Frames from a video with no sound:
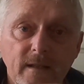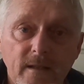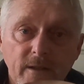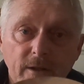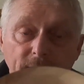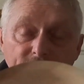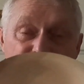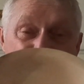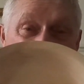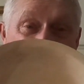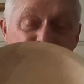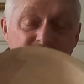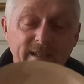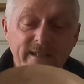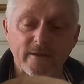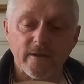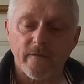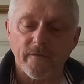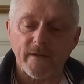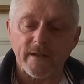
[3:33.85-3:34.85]
I don't know if you can see
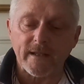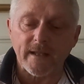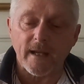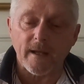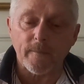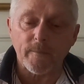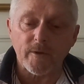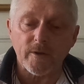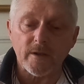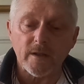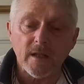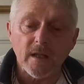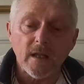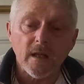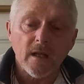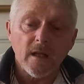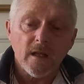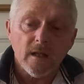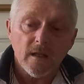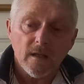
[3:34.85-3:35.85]
it on the camera,
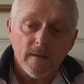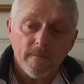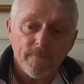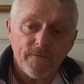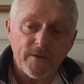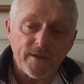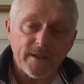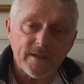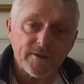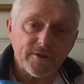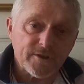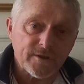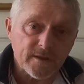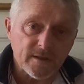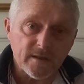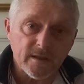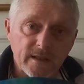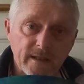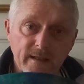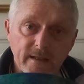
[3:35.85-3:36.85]
finished
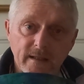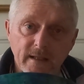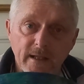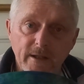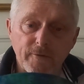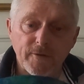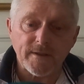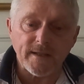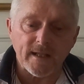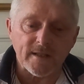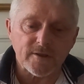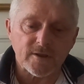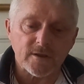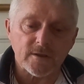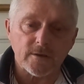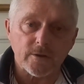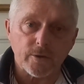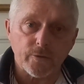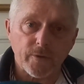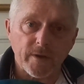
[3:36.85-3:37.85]
in
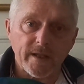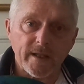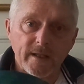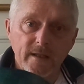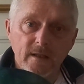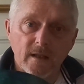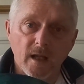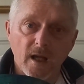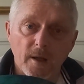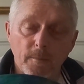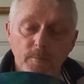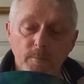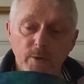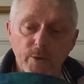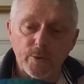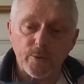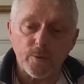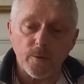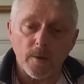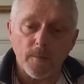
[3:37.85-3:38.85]
iridescent green and
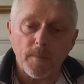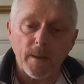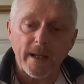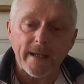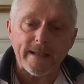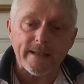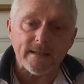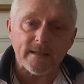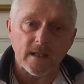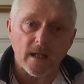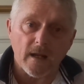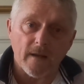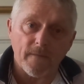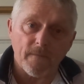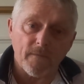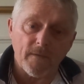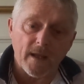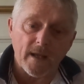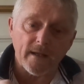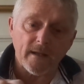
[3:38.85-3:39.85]
blue paint,
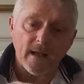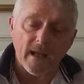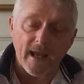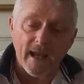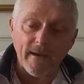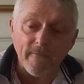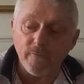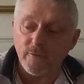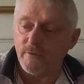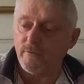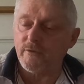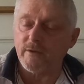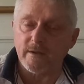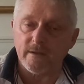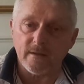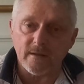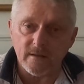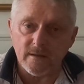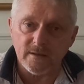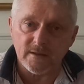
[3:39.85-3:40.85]
and then
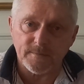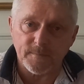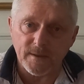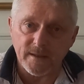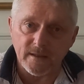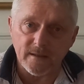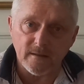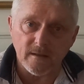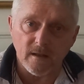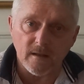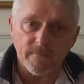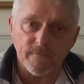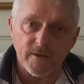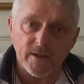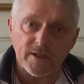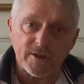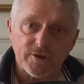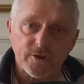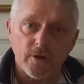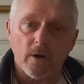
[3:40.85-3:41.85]
everything has been
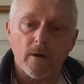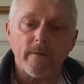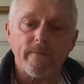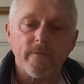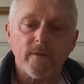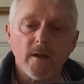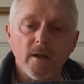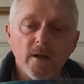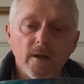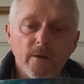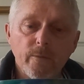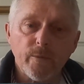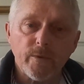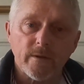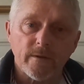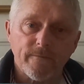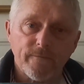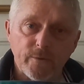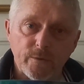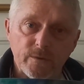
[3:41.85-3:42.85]
finished off
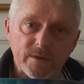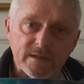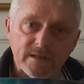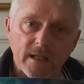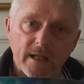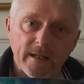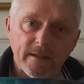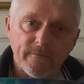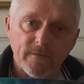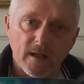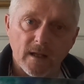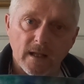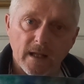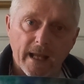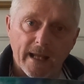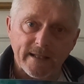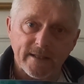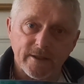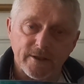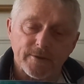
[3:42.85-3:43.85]
with a food safe
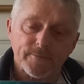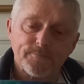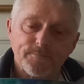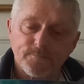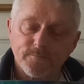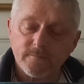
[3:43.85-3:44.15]
lacquer.